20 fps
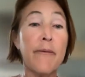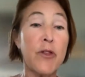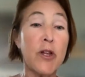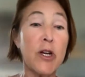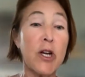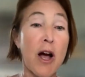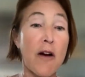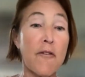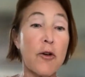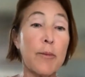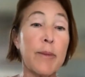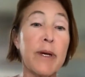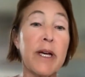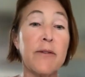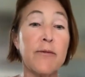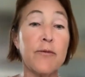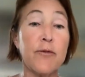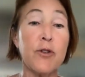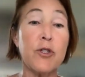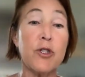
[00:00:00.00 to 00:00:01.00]
the
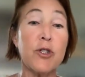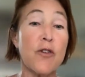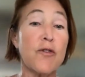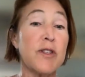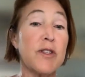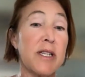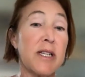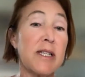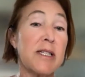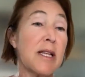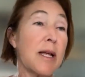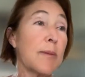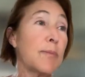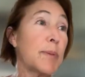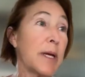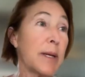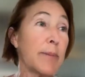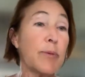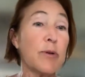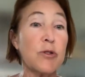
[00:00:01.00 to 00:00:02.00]
government for services that
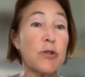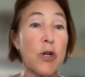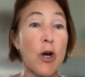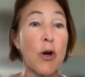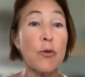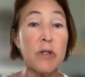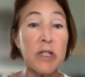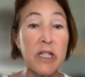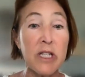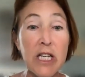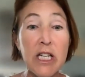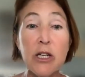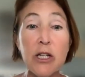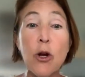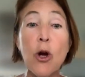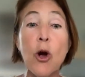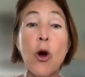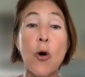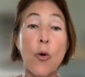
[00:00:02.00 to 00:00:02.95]
people don't need